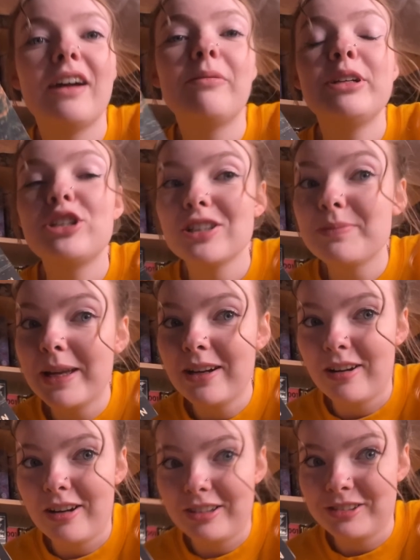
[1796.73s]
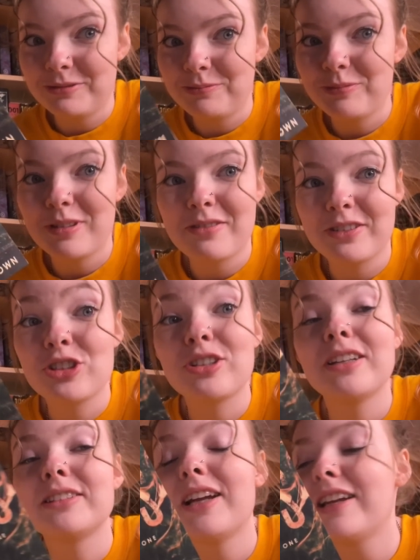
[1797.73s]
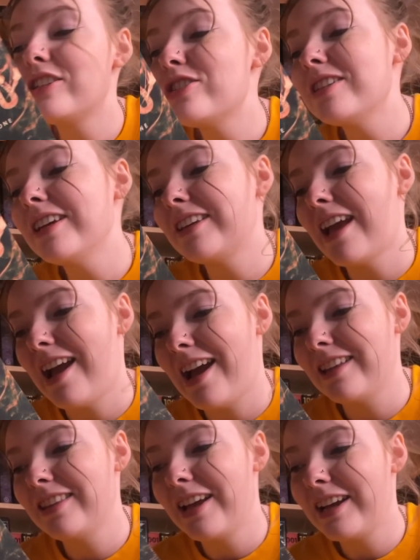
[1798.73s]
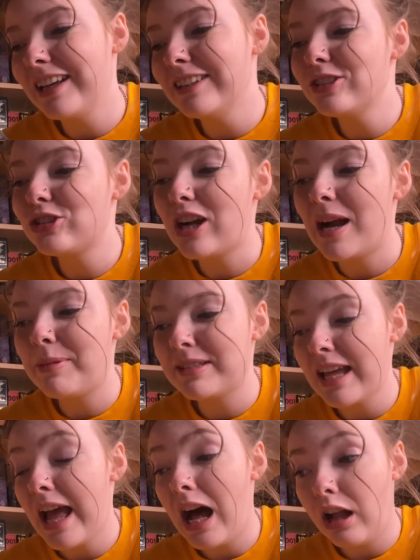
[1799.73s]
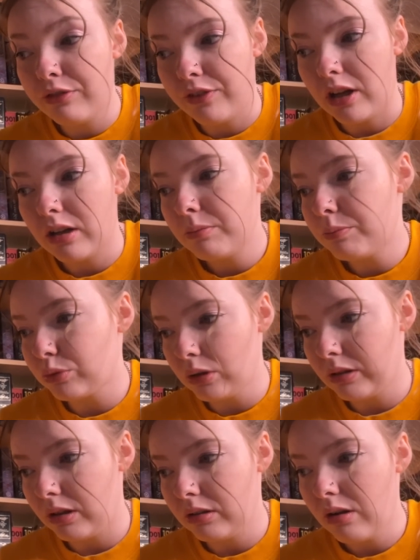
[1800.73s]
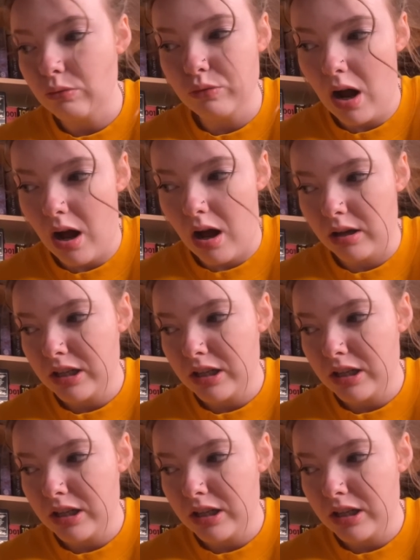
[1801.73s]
We just met our love interest, and I just, like, can't. Like, he's described as alpha, brutal, raw,